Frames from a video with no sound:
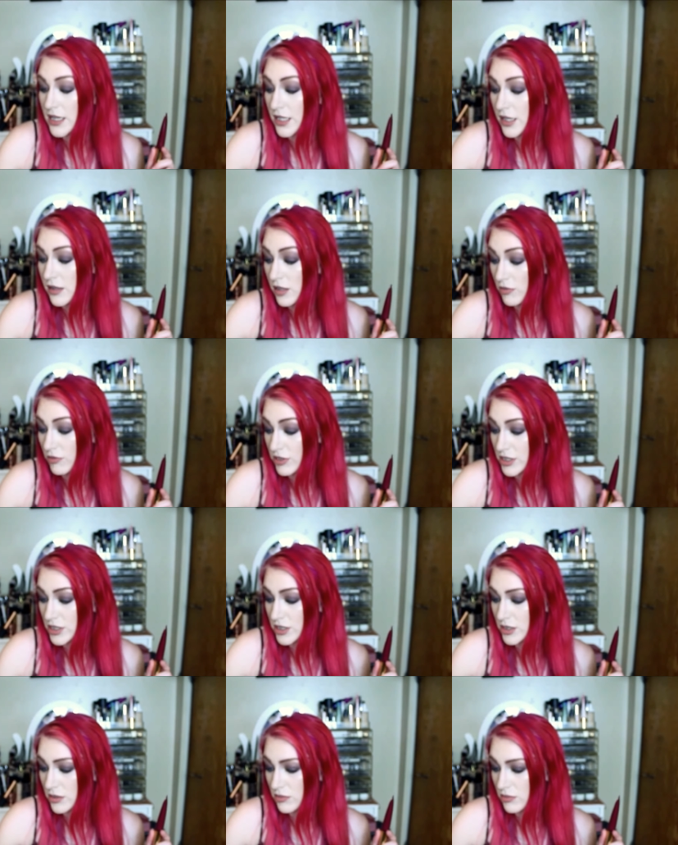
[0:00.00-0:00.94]
This
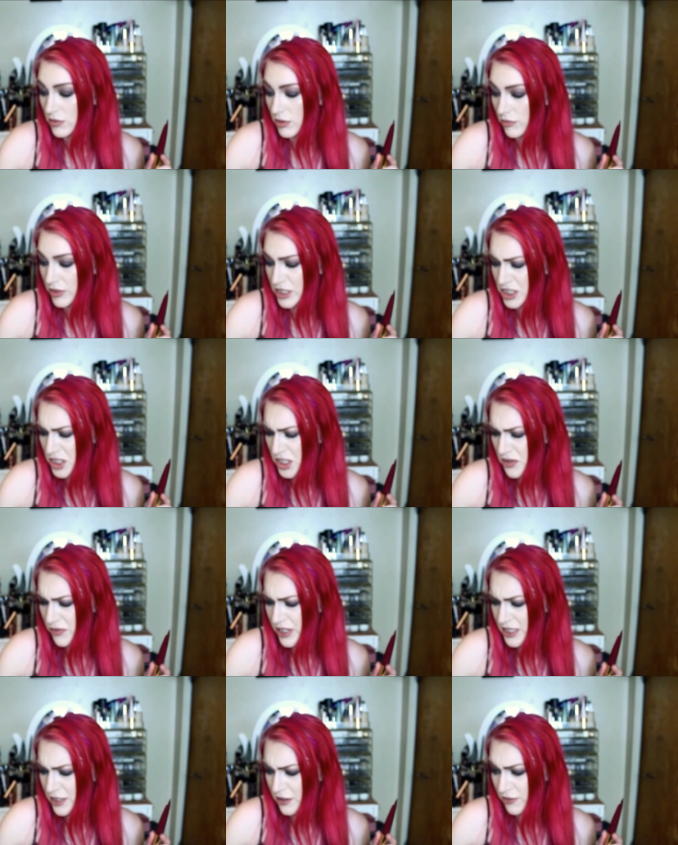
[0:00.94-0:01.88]
originally
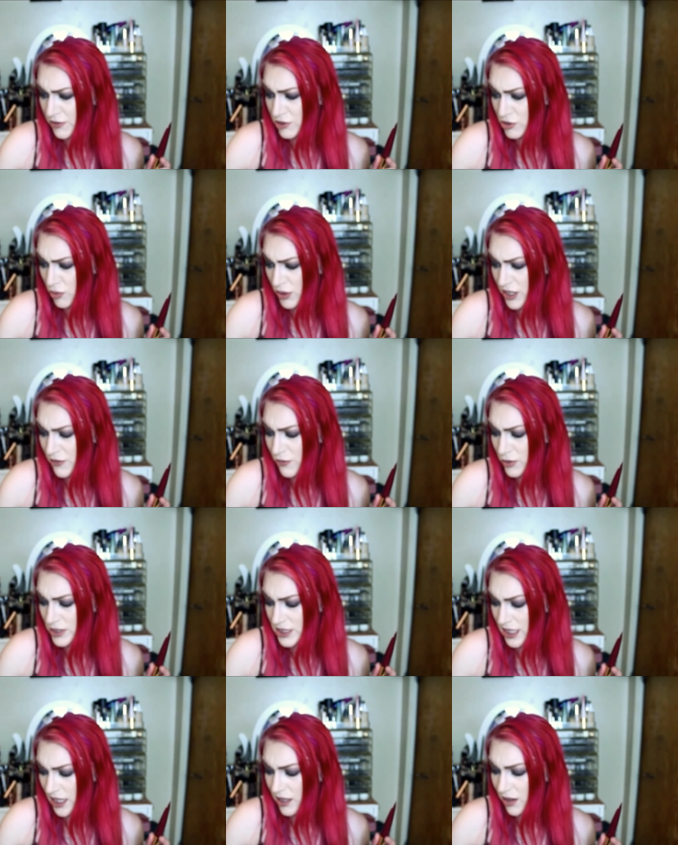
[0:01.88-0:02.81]
retails for
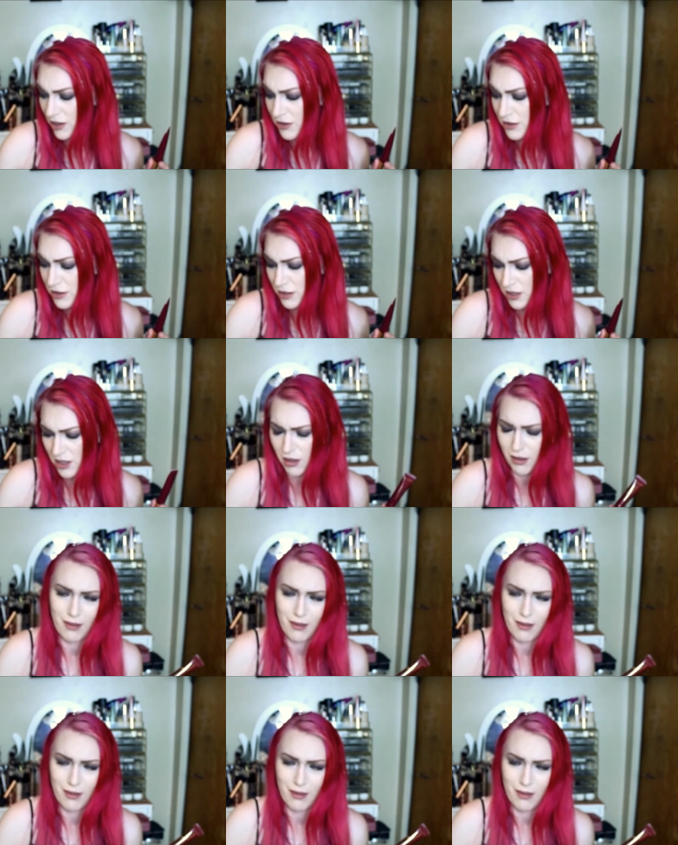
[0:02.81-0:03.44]
$24.